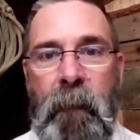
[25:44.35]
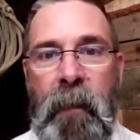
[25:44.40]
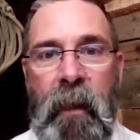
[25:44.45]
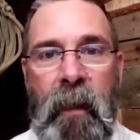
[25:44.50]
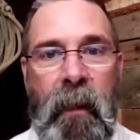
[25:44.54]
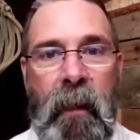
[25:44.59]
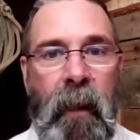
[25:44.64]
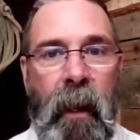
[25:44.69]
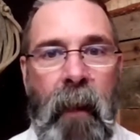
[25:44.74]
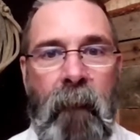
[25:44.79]
I
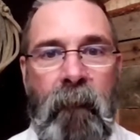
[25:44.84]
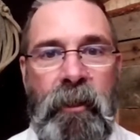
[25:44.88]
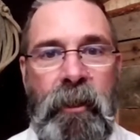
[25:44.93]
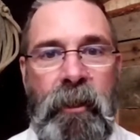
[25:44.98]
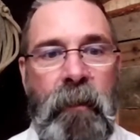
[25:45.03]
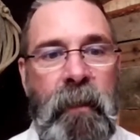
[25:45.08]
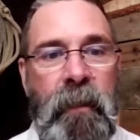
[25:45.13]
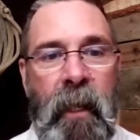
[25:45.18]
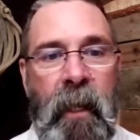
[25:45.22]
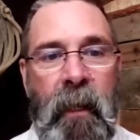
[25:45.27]
mean, I
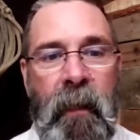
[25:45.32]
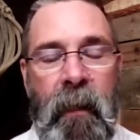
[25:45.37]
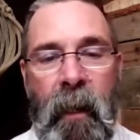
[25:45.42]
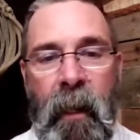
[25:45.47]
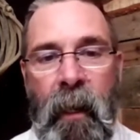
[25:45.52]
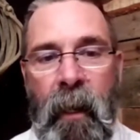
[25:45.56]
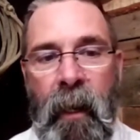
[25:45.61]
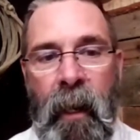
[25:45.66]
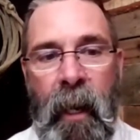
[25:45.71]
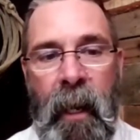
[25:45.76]
was using an
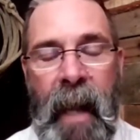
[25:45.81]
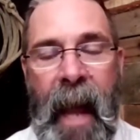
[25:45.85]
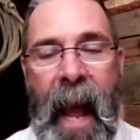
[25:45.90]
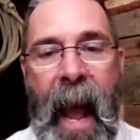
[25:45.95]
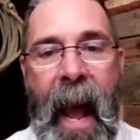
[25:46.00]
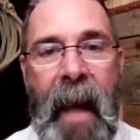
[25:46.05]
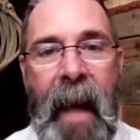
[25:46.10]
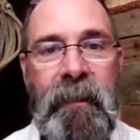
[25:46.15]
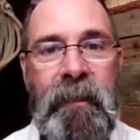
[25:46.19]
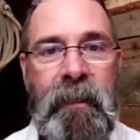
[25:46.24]
an
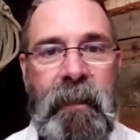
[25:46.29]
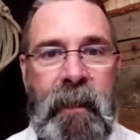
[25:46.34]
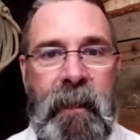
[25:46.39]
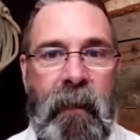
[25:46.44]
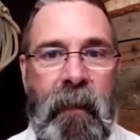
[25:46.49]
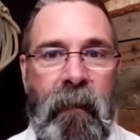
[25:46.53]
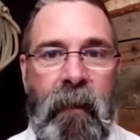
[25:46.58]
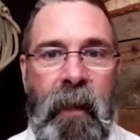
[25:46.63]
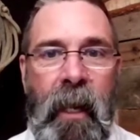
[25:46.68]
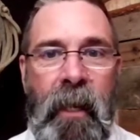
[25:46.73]
adze
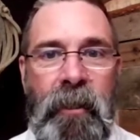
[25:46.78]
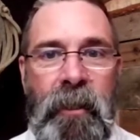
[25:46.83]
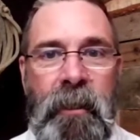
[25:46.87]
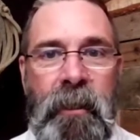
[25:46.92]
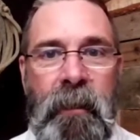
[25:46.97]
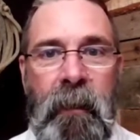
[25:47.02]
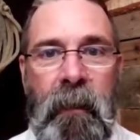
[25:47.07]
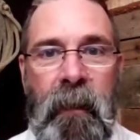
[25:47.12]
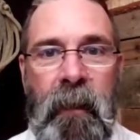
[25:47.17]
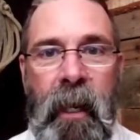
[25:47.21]
the other day
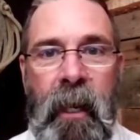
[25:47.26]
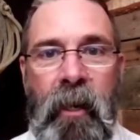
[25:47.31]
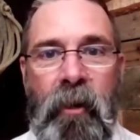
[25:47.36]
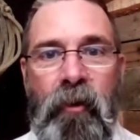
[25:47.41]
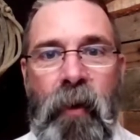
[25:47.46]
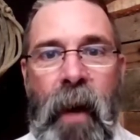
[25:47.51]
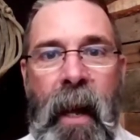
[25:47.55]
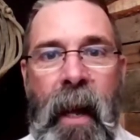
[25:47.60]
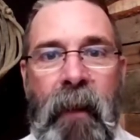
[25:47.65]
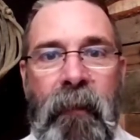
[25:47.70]
just to kind
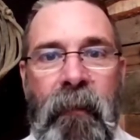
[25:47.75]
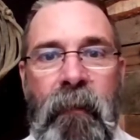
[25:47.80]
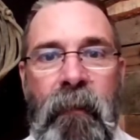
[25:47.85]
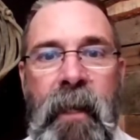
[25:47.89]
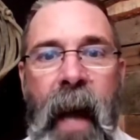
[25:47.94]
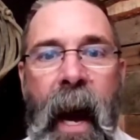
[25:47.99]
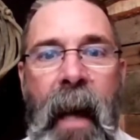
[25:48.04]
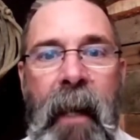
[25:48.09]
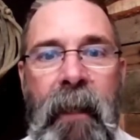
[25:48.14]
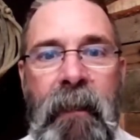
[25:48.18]
of drag through
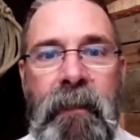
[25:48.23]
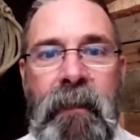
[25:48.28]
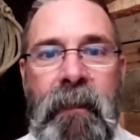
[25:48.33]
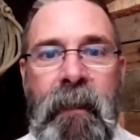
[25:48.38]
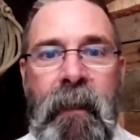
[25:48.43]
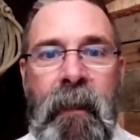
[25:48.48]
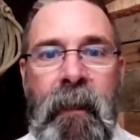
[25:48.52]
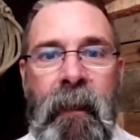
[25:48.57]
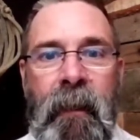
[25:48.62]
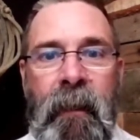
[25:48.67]
the
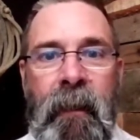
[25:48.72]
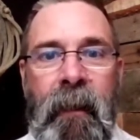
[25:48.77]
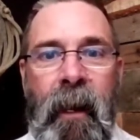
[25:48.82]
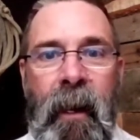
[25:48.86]
ice,